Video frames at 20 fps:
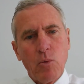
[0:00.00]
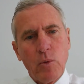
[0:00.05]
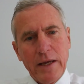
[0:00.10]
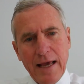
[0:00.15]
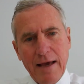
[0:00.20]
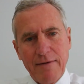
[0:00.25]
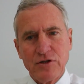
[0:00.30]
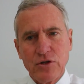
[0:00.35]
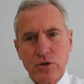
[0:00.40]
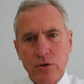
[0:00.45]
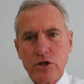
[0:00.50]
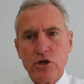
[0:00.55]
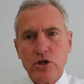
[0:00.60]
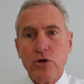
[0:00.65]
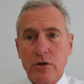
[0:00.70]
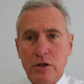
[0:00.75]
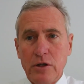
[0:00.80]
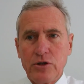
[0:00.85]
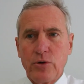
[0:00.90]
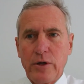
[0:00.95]
we have sort of
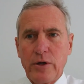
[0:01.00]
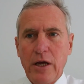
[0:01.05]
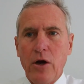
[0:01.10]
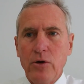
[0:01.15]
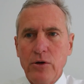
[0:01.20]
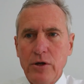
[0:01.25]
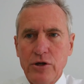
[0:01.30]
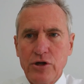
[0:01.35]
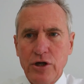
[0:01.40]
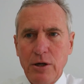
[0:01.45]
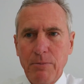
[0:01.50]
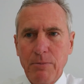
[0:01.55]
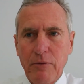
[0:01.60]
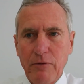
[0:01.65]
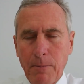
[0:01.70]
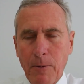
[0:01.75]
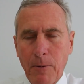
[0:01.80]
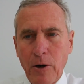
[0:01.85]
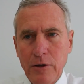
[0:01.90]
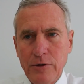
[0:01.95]
unitary ownership of
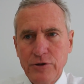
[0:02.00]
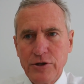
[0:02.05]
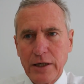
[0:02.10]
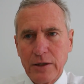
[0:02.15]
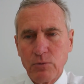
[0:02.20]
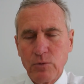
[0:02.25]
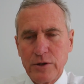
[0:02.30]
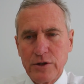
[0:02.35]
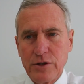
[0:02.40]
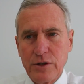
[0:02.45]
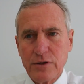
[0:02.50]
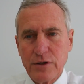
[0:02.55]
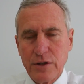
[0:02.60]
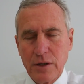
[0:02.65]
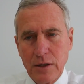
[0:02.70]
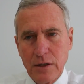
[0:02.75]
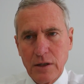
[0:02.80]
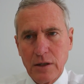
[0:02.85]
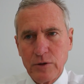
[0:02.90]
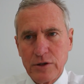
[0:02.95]
the project, which is
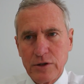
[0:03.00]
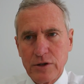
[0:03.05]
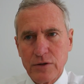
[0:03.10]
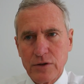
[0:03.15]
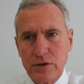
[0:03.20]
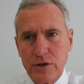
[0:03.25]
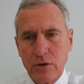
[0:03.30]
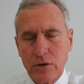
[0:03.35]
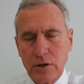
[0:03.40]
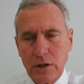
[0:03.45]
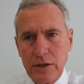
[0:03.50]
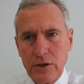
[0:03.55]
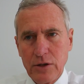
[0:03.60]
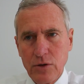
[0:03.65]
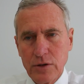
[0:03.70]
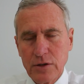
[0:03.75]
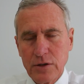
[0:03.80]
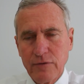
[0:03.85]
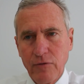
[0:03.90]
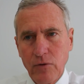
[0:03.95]
certainly
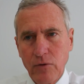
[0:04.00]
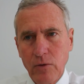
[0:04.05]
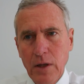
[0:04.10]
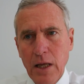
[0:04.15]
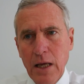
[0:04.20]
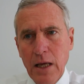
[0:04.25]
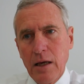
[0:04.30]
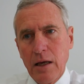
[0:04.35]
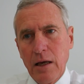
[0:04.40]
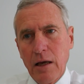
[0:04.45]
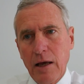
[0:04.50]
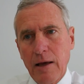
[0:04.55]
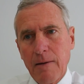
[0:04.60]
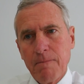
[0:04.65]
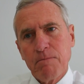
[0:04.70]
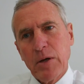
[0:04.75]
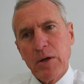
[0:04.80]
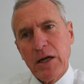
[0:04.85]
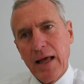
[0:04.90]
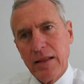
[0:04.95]
useful.
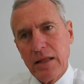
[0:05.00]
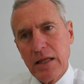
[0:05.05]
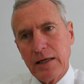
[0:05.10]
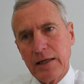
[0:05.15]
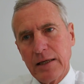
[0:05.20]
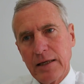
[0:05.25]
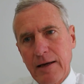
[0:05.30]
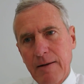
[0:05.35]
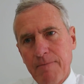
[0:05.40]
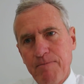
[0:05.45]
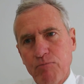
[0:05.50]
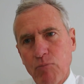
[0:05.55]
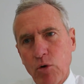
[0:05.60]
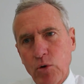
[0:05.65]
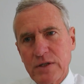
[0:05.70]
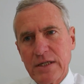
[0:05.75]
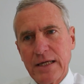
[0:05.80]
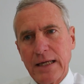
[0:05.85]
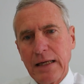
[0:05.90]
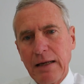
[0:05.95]
But I think
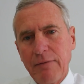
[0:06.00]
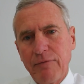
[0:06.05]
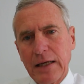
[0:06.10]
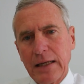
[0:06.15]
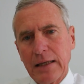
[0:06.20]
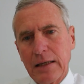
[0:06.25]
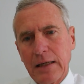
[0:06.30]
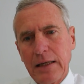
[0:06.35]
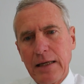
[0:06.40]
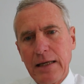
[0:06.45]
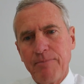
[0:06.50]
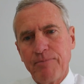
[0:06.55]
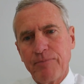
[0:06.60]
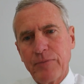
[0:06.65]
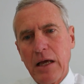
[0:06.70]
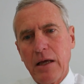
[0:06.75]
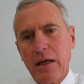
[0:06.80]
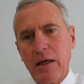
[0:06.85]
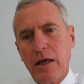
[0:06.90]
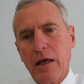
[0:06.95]
more significantly,
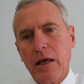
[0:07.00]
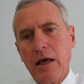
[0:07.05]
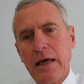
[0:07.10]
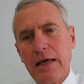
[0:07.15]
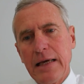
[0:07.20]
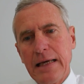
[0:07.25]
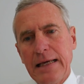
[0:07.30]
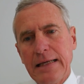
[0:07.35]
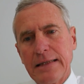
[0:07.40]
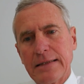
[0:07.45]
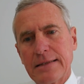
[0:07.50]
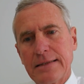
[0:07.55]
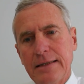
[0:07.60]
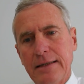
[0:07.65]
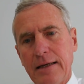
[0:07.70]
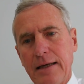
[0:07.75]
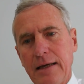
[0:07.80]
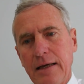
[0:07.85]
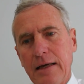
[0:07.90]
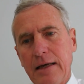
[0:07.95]
it
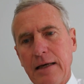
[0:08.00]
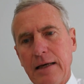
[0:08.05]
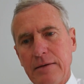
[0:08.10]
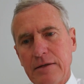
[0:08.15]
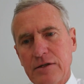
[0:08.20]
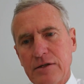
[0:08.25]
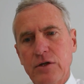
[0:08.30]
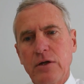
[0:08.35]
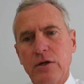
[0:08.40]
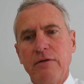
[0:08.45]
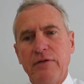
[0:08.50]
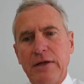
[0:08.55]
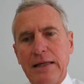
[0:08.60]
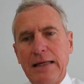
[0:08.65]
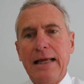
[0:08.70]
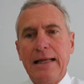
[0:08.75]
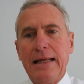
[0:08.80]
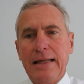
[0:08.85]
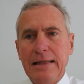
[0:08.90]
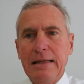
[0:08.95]
sort of
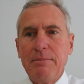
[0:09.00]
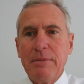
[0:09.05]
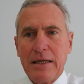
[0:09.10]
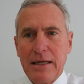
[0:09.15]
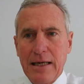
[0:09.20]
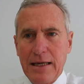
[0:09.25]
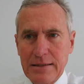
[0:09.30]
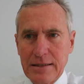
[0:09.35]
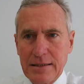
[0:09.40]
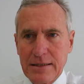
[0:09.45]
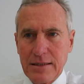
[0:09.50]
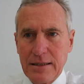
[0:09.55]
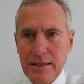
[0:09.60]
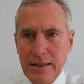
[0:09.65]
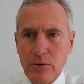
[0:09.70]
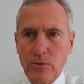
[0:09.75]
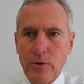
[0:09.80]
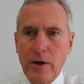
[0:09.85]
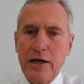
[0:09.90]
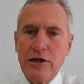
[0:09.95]
eliminates
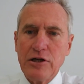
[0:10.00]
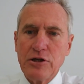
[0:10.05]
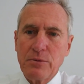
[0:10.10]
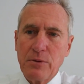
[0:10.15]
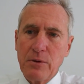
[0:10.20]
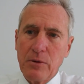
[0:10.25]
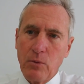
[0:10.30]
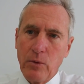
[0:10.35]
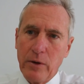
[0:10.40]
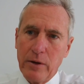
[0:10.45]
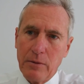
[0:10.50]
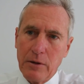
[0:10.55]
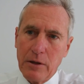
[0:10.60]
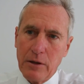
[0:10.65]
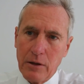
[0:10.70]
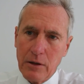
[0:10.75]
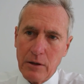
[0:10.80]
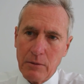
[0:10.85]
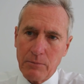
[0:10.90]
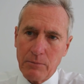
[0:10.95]

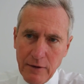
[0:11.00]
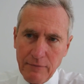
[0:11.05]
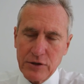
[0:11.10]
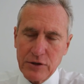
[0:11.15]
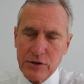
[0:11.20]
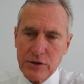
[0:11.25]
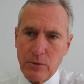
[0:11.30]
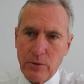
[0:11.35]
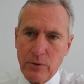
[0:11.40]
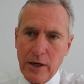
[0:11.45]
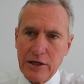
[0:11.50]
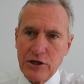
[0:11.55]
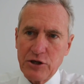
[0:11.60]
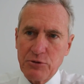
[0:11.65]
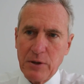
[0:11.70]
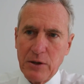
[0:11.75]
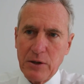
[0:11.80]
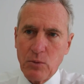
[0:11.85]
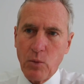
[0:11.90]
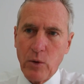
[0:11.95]
the previous
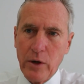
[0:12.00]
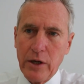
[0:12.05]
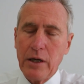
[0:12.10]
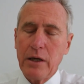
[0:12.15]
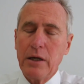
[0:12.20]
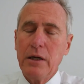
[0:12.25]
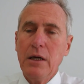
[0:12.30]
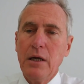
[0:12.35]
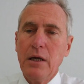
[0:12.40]
arrangement where